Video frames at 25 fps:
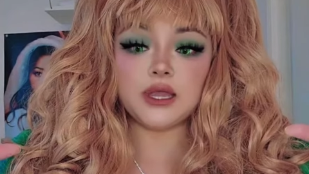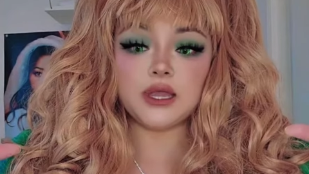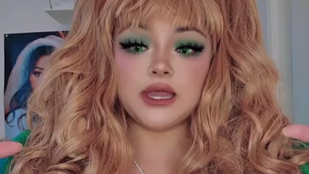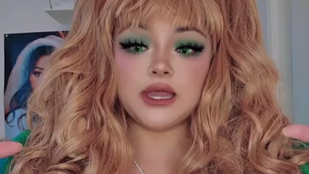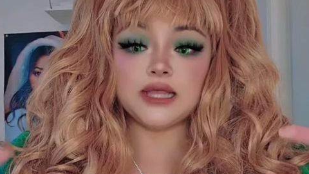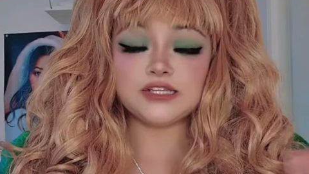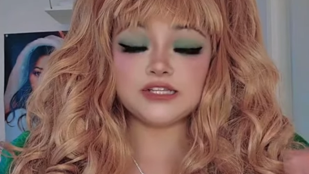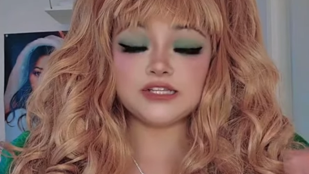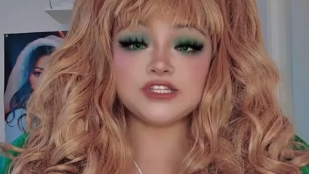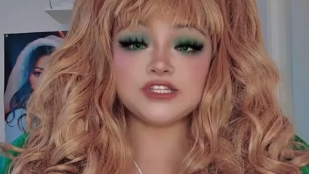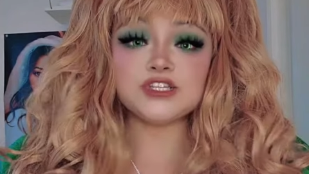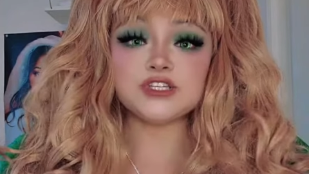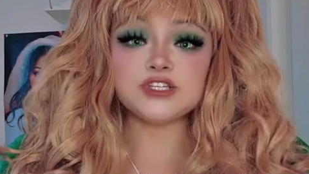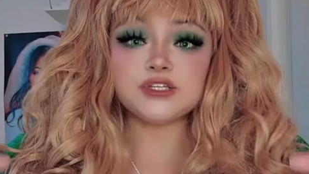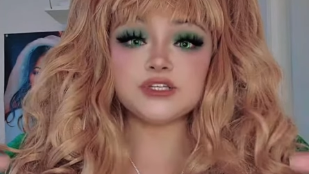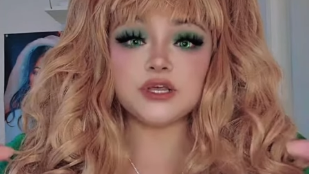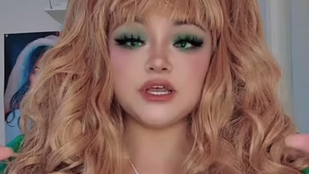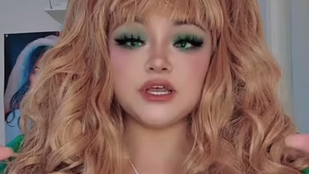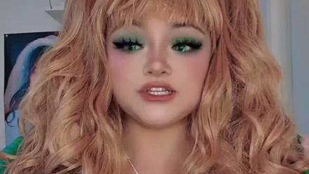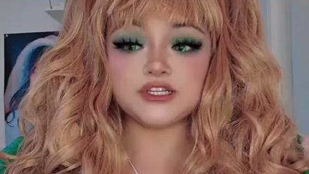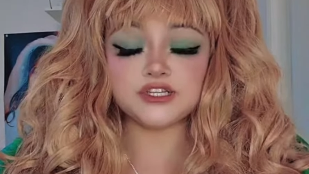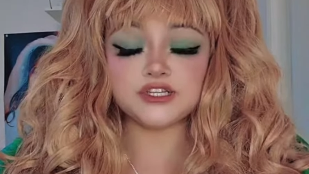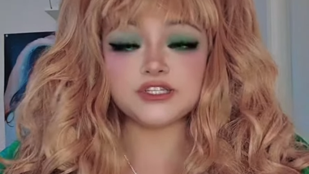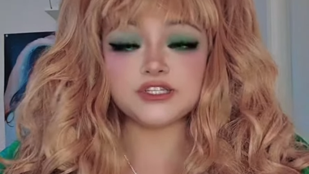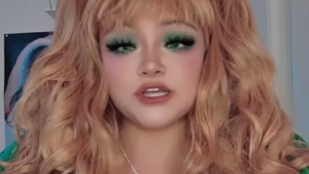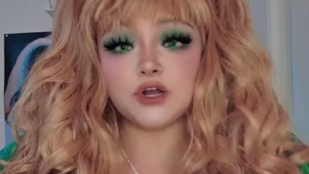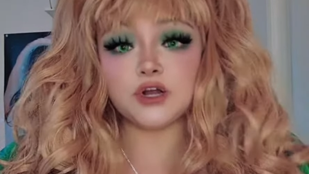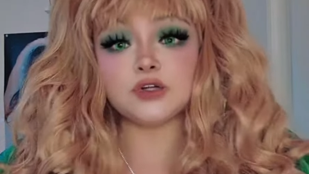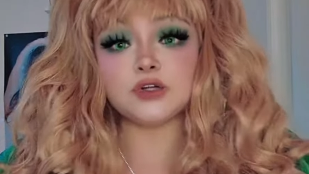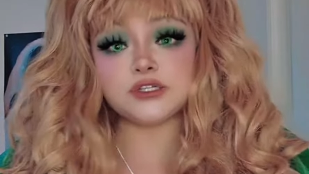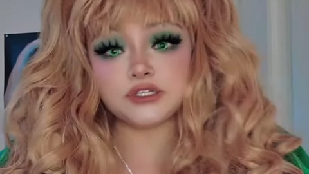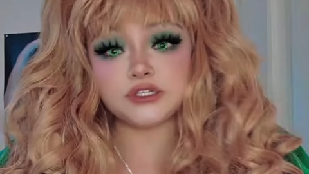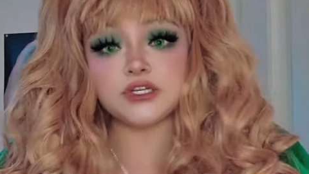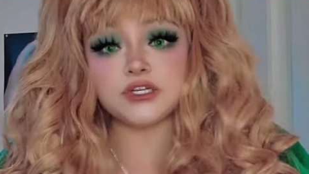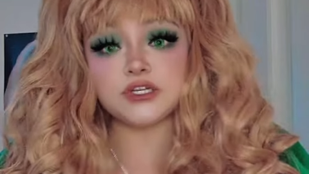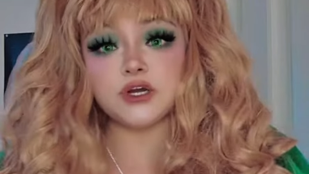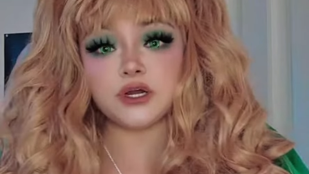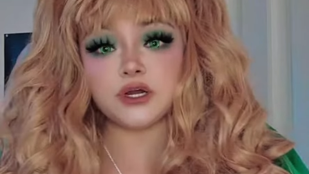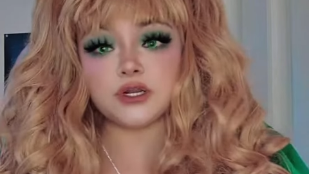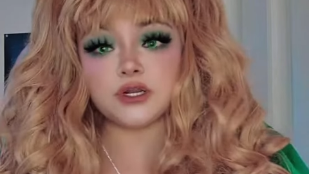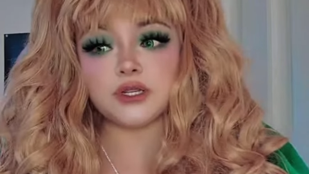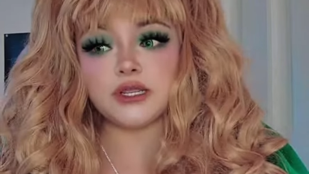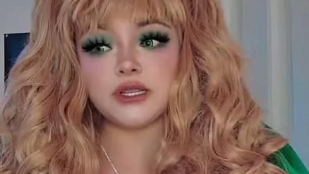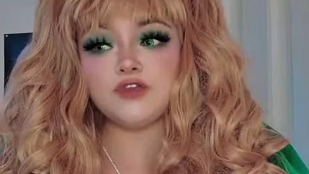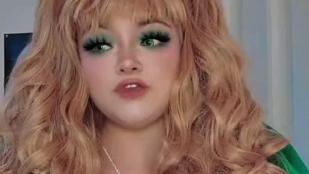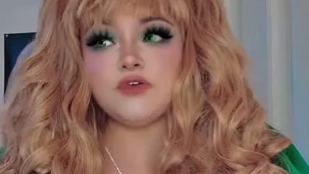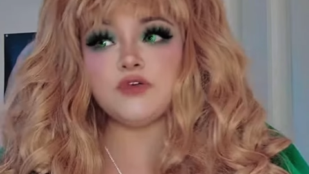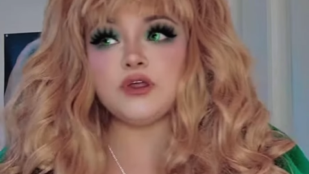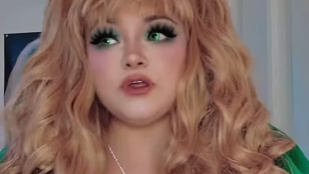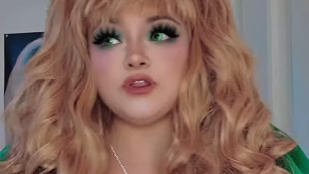it's it still stood,
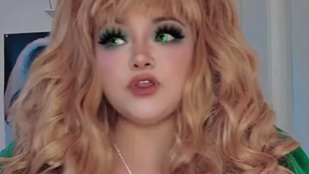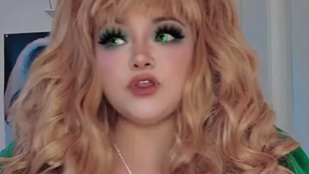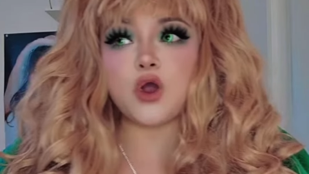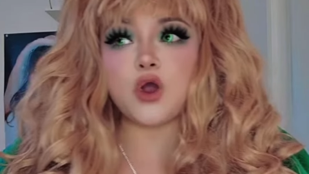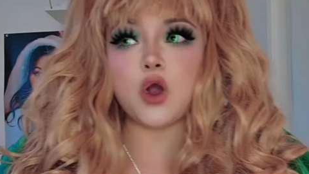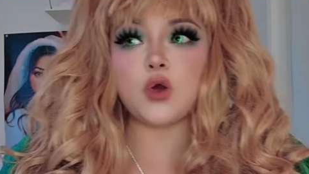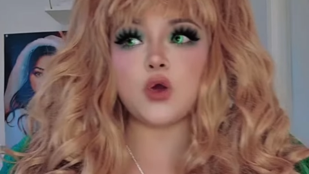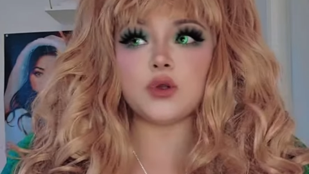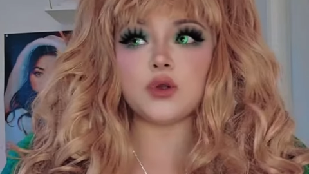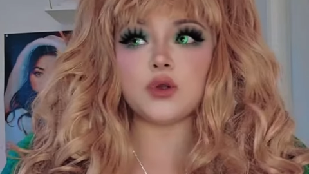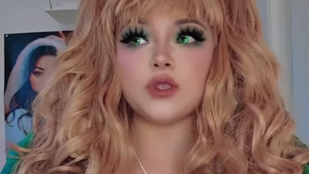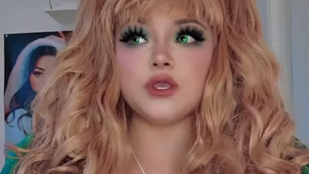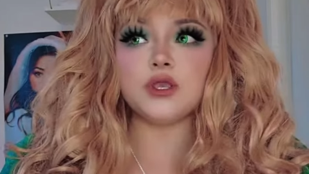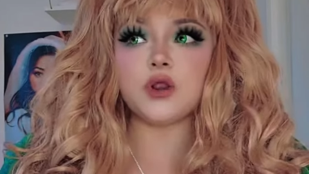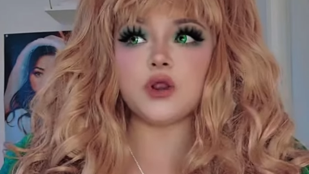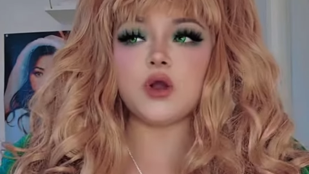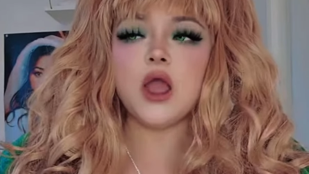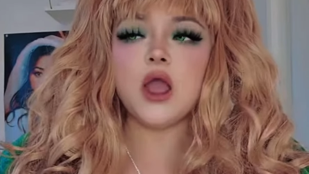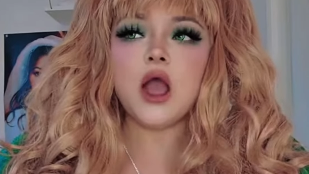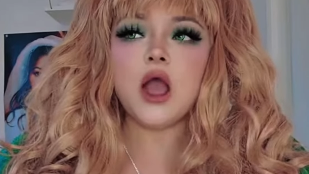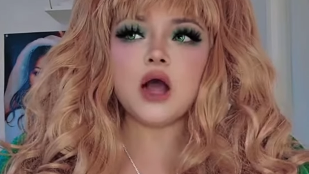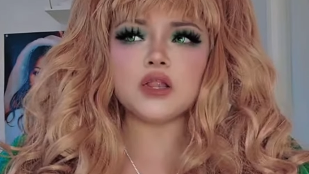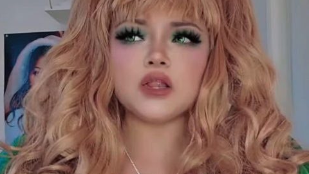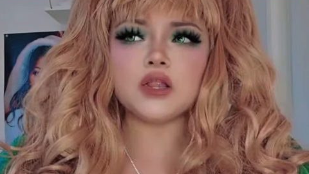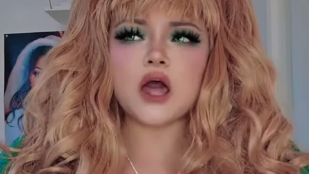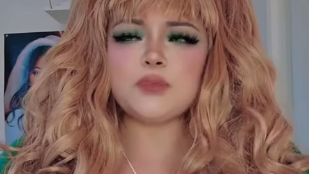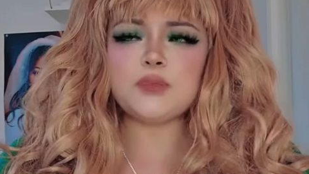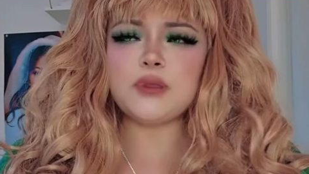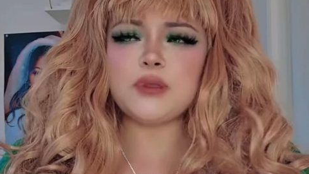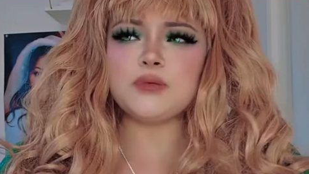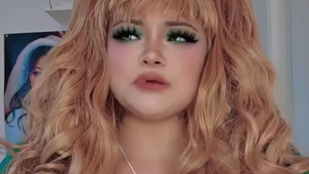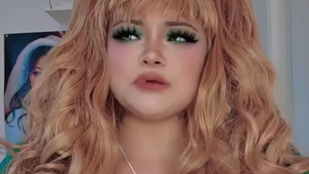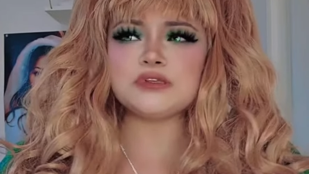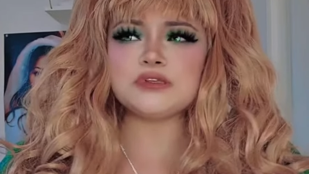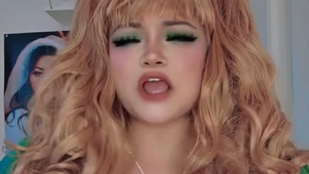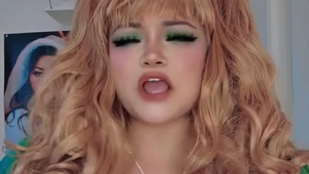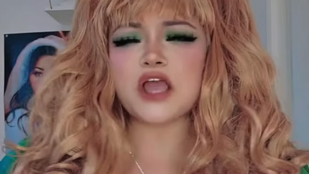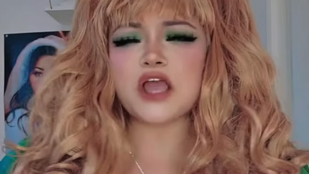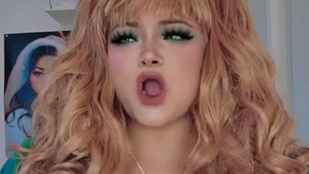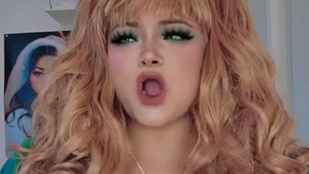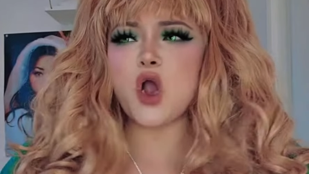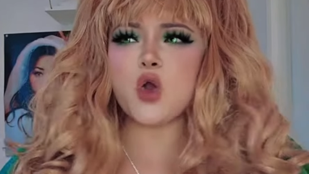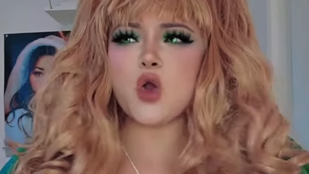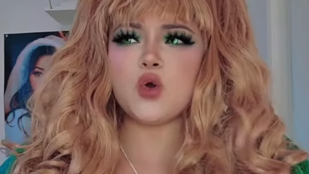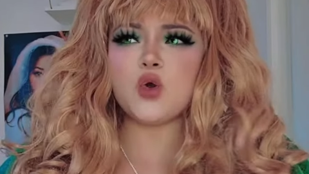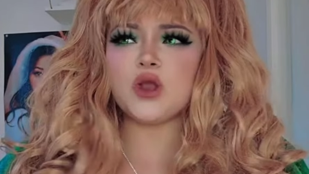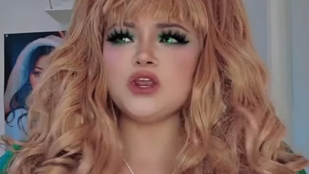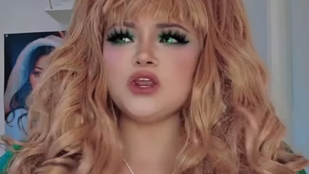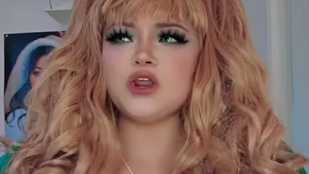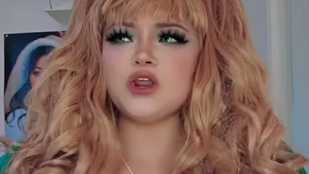even though, you know, a lot of people say,
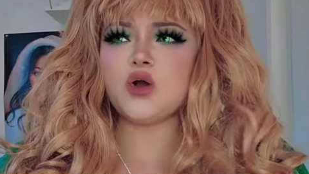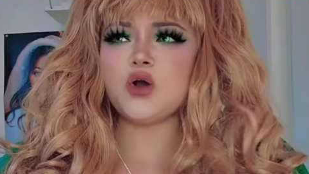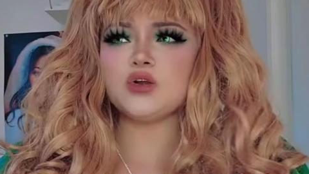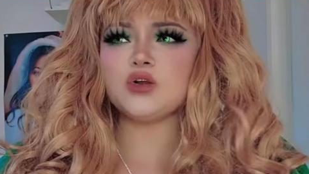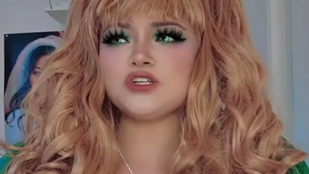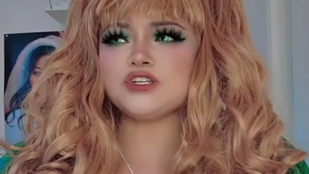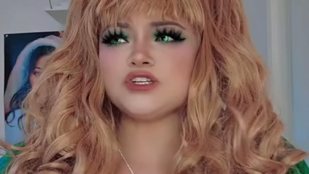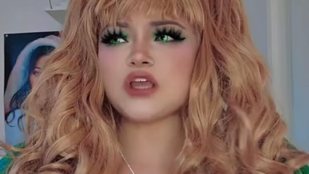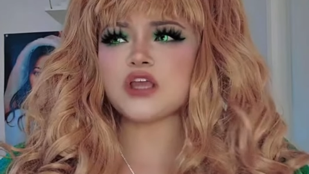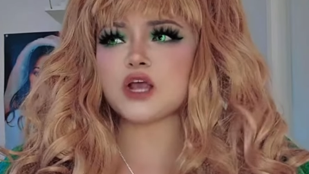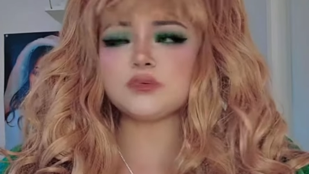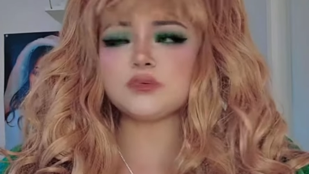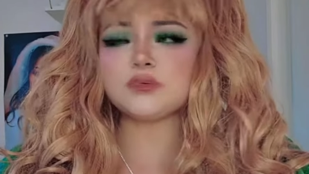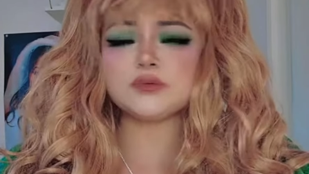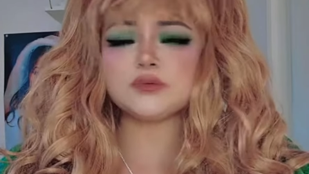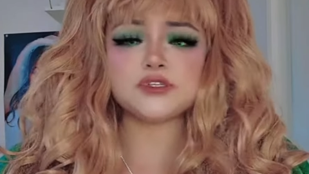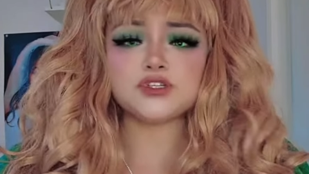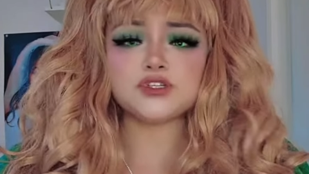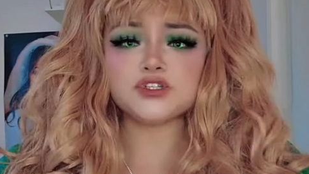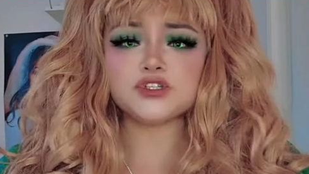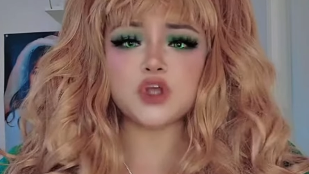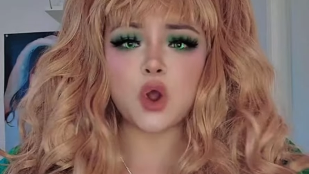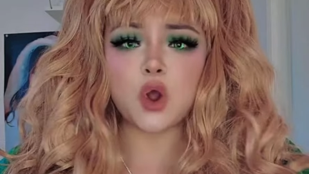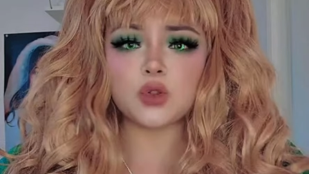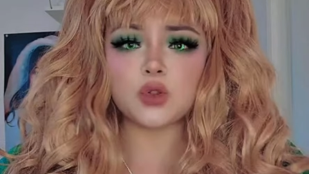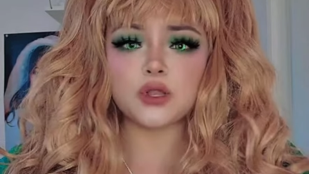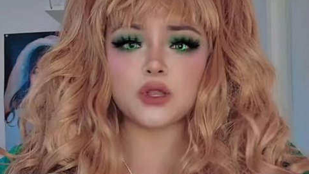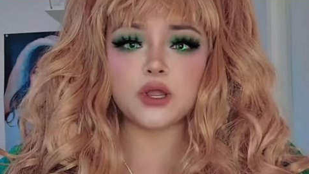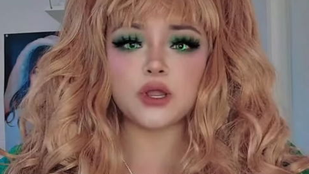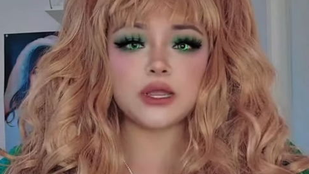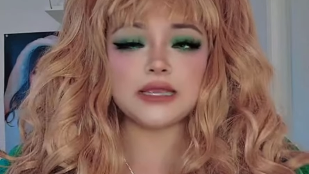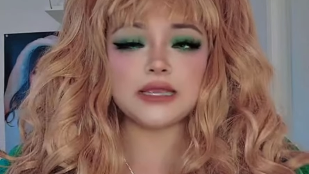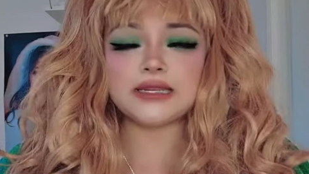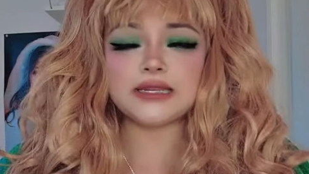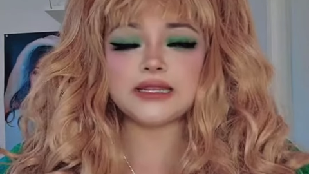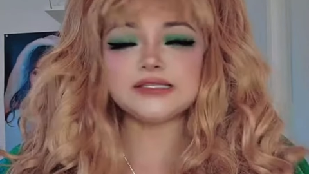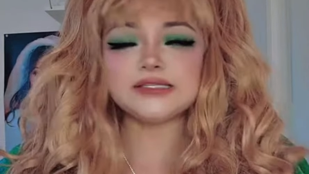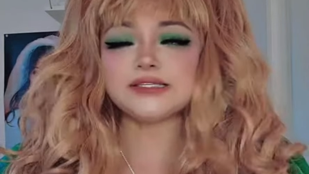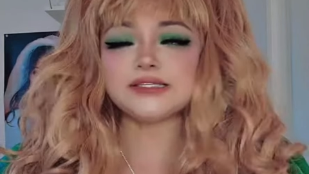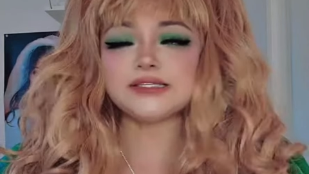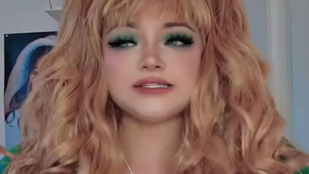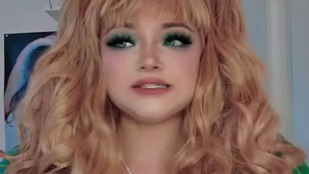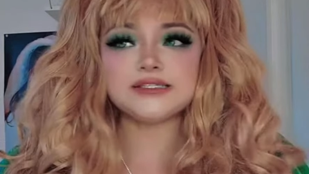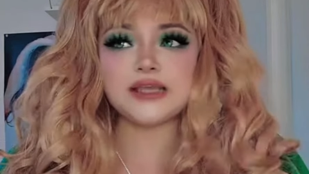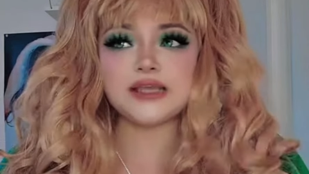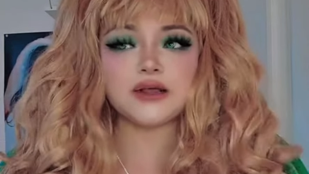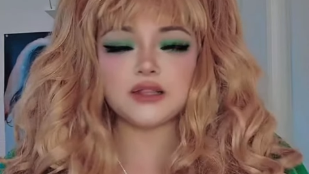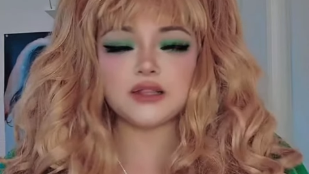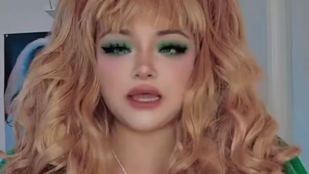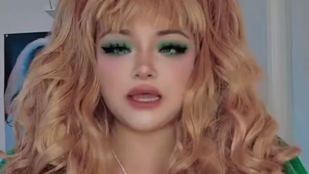oh, you know, Jacob stole it. He didn't
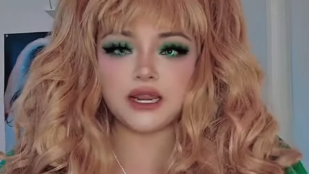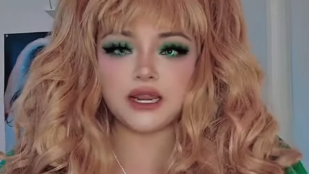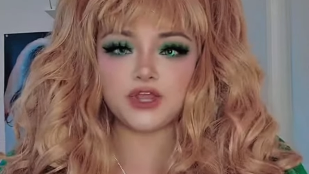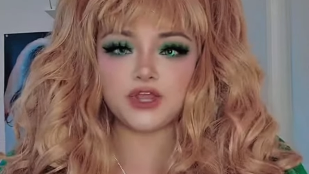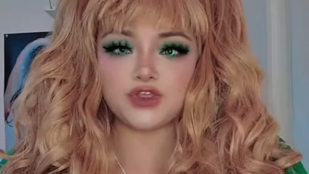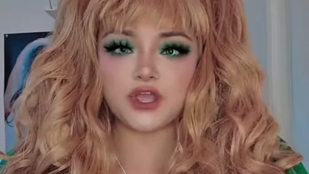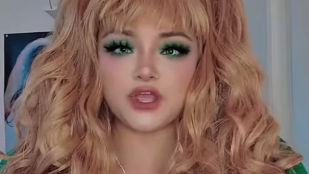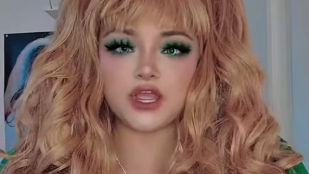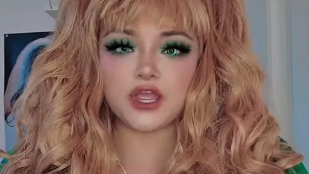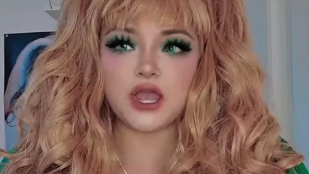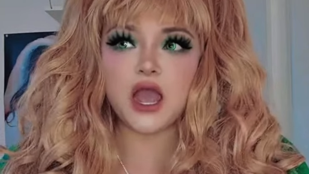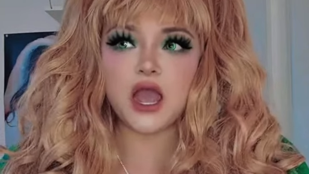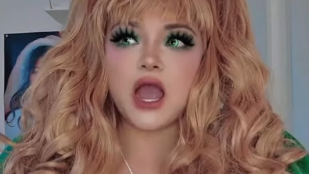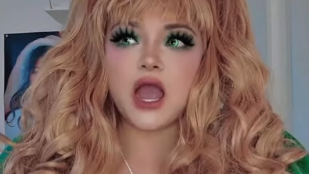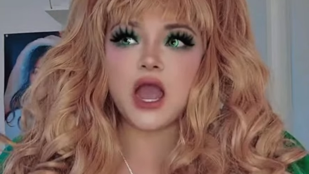steal anything.